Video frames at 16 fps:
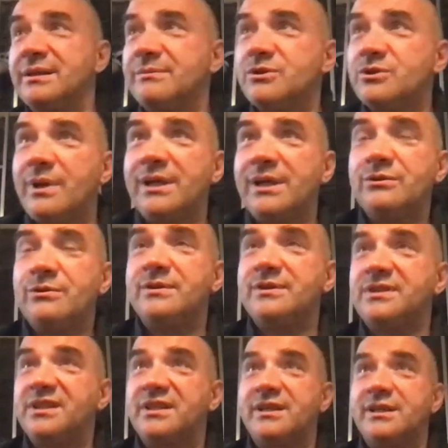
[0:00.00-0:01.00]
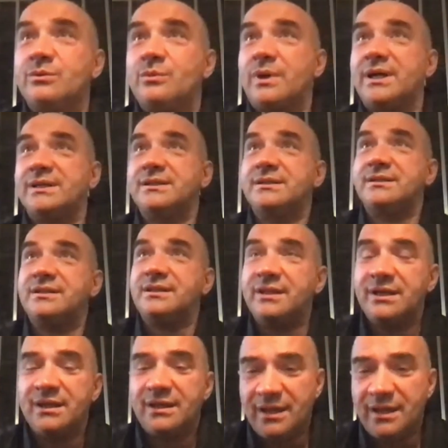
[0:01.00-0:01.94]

I'm trying to understand why it is.